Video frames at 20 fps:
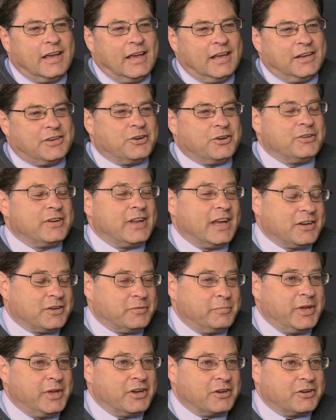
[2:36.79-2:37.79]
It turned out
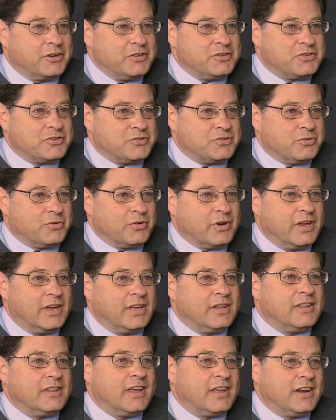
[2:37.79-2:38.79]
to be a good story
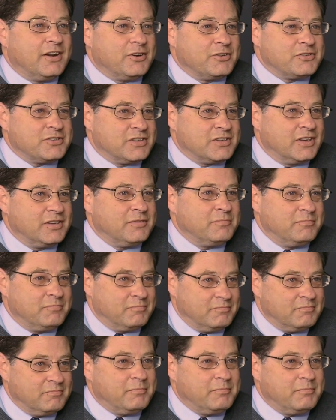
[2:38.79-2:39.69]
in that her son